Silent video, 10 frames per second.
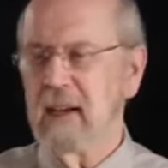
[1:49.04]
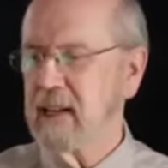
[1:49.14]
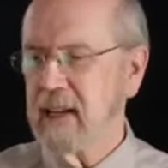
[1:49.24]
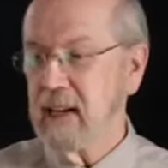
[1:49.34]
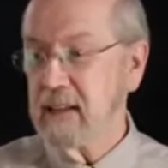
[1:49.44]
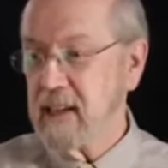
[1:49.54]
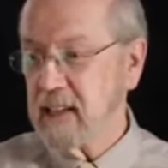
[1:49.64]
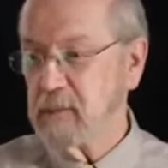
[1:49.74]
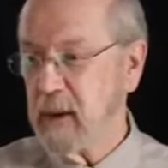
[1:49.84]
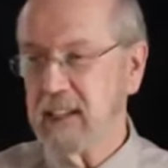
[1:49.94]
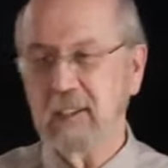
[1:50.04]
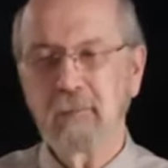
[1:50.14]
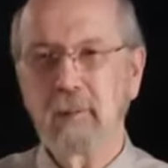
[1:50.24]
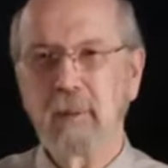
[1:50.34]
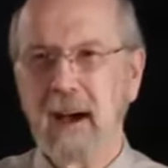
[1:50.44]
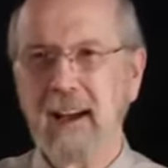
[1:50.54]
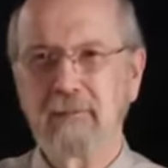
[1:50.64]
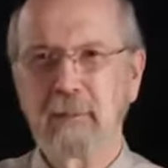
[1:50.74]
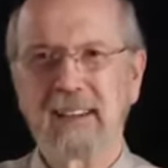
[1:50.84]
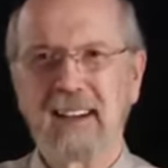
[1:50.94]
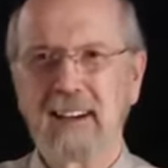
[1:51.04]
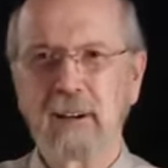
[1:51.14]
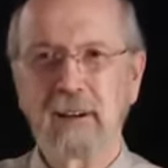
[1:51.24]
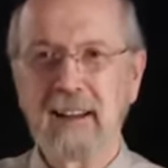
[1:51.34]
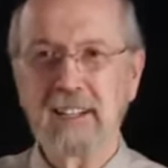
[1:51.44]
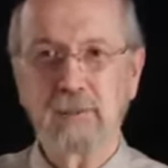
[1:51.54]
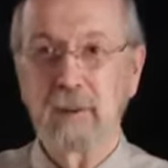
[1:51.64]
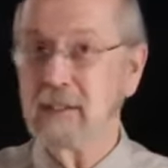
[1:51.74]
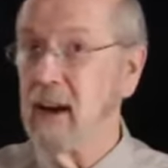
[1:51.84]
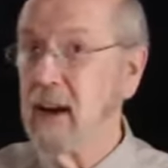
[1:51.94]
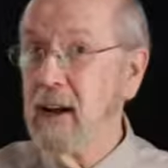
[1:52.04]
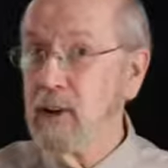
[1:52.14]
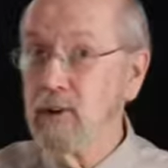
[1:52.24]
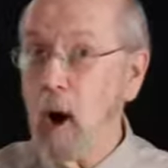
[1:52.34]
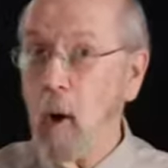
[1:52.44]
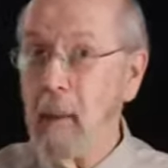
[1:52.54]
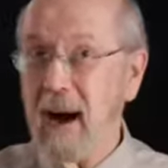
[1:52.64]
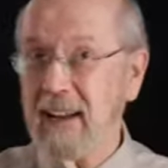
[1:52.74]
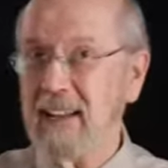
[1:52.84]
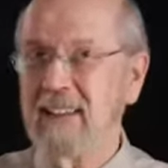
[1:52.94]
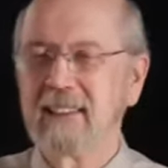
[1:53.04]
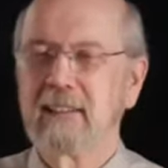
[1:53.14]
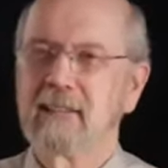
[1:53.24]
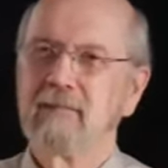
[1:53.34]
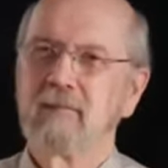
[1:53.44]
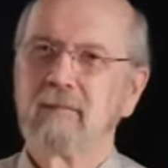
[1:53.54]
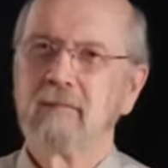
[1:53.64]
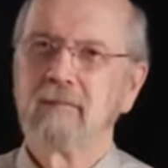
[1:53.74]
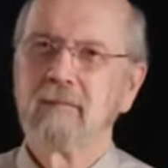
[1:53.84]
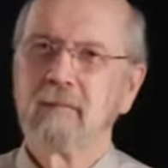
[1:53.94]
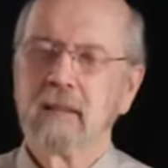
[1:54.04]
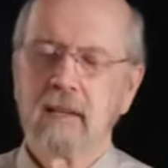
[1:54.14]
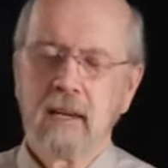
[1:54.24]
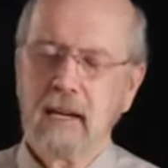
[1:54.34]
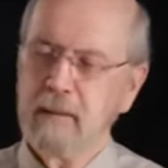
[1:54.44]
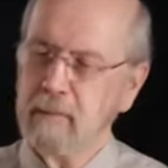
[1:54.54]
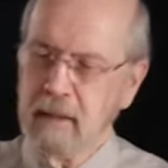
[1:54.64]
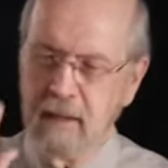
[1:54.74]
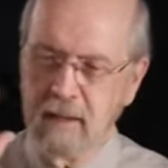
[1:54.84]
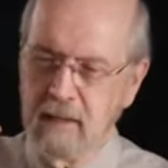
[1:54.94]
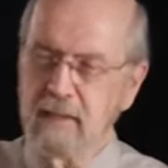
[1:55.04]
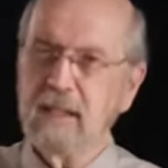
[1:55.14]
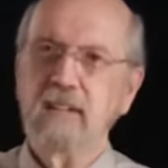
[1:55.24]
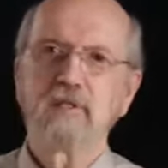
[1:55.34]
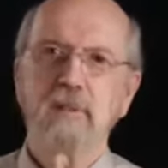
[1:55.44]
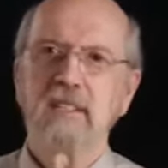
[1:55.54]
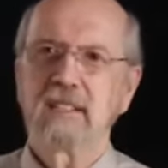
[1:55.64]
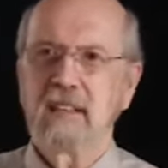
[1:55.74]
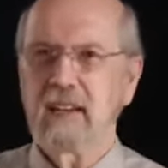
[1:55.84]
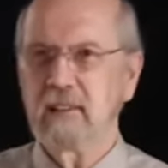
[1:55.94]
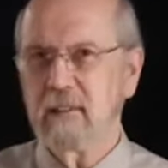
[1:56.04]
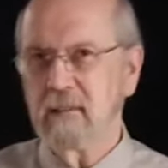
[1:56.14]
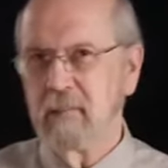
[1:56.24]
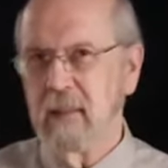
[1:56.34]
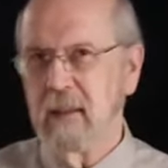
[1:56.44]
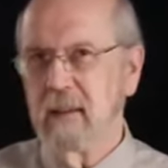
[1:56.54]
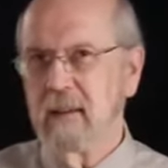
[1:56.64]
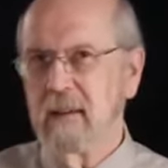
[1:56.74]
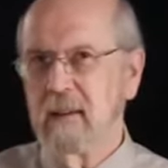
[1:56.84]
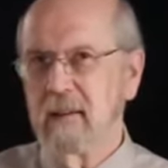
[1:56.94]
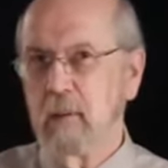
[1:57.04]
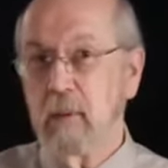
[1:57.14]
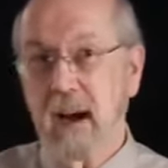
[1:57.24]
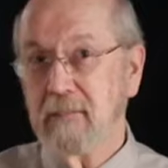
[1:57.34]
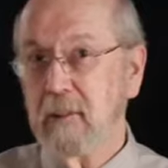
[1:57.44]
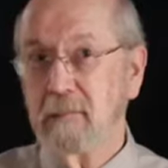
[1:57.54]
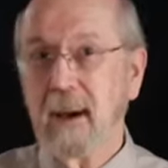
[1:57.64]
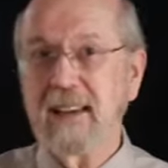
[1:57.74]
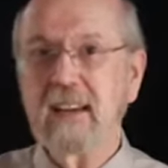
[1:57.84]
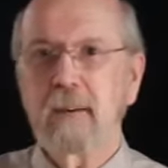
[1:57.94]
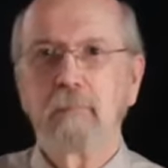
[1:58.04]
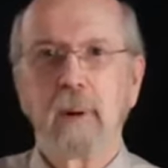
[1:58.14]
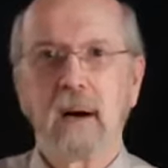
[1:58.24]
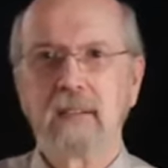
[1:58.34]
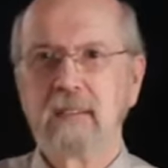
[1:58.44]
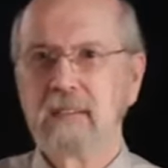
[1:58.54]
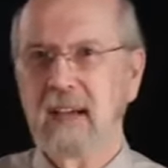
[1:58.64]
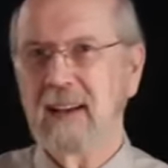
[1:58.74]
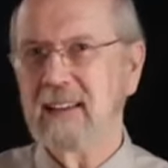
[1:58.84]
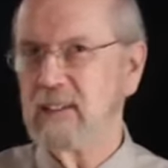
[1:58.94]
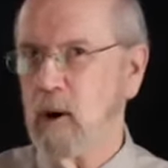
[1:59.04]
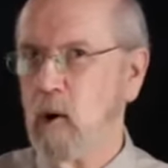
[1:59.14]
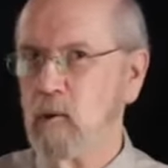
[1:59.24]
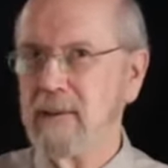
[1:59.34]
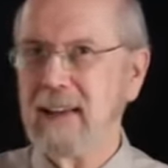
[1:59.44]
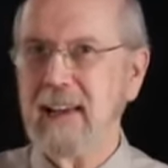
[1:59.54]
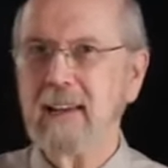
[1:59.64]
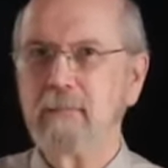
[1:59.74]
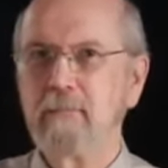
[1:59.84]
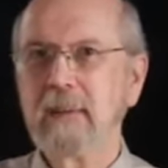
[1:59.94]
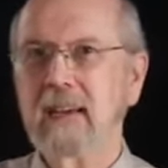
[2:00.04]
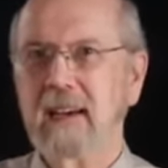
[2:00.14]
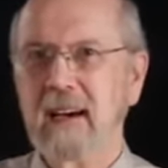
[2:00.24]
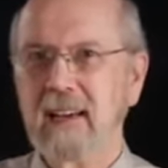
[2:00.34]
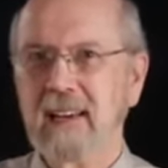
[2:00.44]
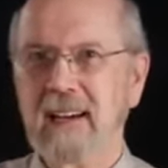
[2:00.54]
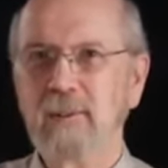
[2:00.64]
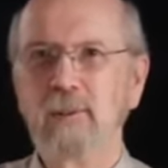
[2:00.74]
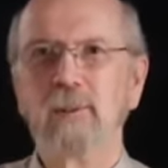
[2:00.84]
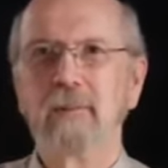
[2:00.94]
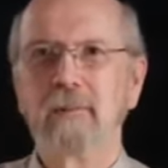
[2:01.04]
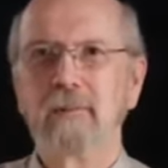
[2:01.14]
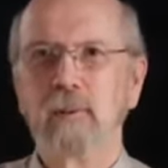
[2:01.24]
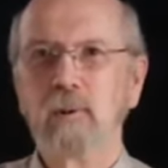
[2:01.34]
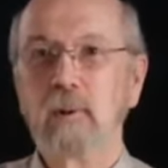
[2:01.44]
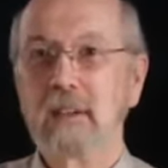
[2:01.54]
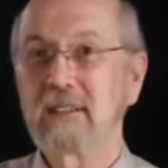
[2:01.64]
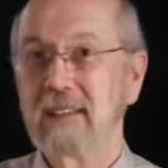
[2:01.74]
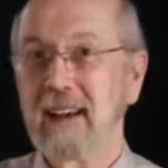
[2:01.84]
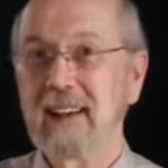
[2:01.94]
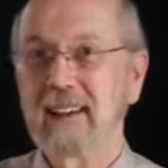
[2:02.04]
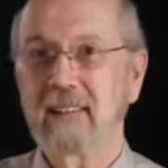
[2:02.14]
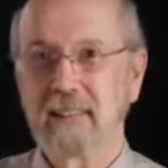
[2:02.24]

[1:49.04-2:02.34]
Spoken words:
And again, the expected reply from the congregation was, nobody. And centuries later, the prophet Micah puns on his own name, Mikayahu, who is like